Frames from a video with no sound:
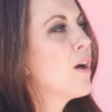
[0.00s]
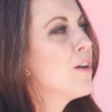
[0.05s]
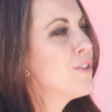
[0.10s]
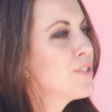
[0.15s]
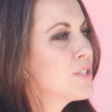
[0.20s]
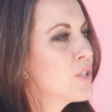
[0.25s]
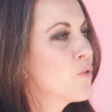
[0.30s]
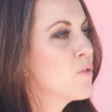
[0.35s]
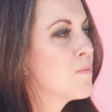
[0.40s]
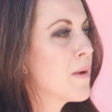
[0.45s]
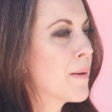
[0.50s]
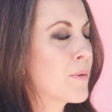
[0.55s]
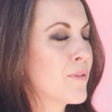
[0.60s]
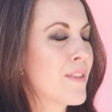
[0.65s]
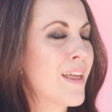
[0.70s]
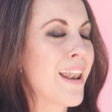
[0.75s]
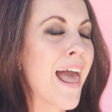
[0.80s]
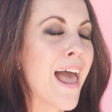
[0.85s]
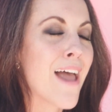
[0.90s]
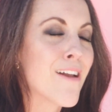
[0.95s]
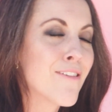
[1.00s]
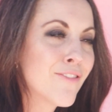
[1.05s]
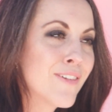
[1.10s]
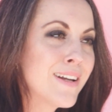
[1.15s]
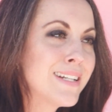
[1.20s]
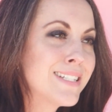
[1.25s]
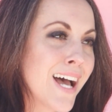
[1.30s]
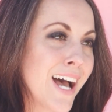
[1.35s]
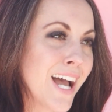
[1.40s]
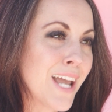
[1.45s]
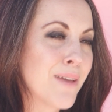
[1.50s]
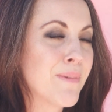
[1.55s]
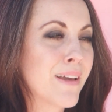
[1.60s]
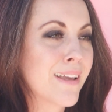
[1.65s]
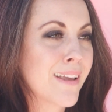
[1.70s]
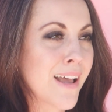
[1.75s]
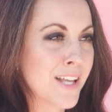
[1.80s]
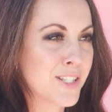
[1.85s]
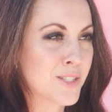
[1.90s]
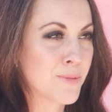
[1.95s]
also remember that every time a
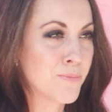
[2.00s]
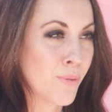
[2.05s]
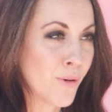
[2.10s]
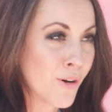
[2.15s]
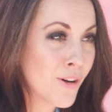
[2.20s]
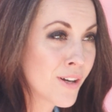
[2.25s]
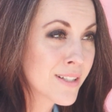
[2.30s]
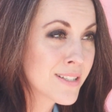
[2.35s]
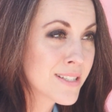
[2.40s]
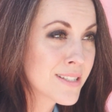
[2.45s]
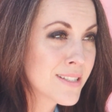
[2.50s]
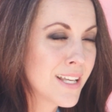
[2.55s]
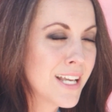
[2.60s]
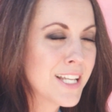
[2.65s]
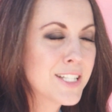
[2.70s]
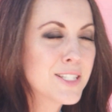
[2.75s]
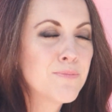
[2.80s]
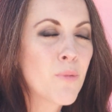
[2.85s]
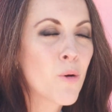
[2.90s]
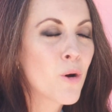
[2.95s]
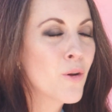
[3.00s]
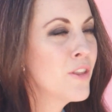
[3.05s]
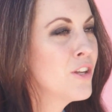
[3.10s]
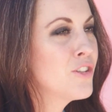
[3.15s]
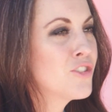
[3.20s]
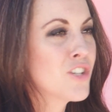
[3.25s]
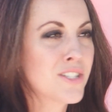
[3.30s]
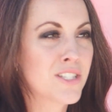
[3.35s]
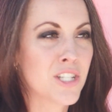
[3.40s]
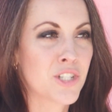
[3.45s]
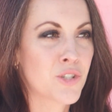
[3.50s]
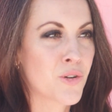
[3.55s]
guest books, it's more than just a